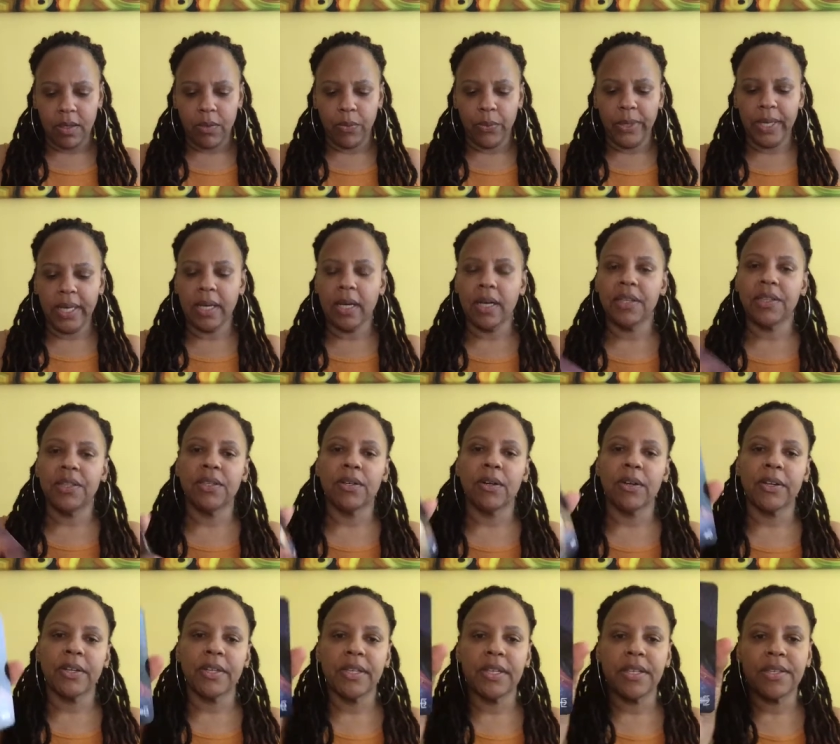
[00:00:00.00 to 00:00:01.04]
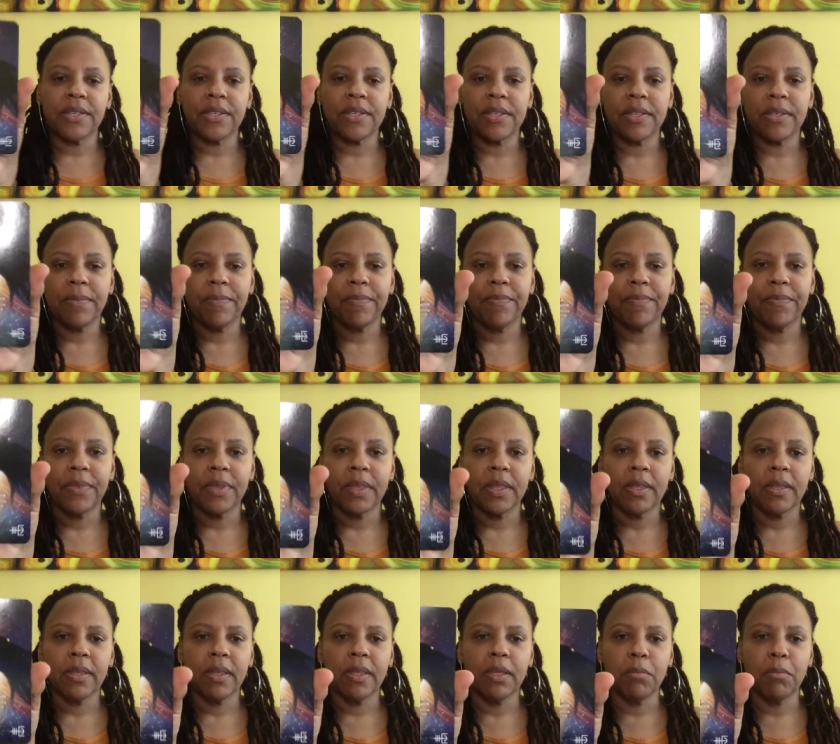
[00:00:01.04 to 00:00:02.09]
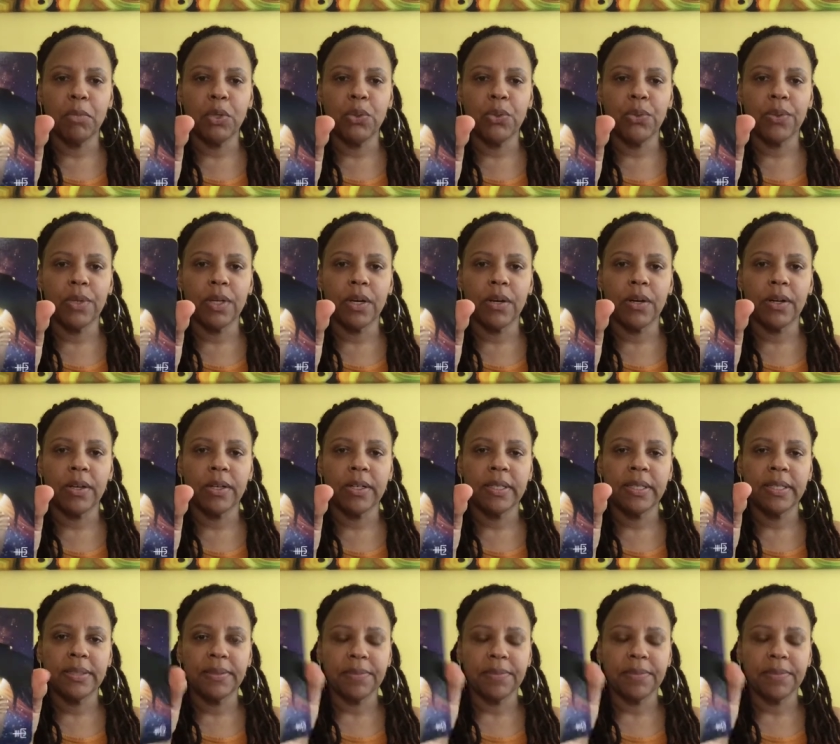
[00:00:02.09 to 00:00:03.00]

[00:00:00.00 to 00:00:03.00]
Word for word: We got darkness, the moon card.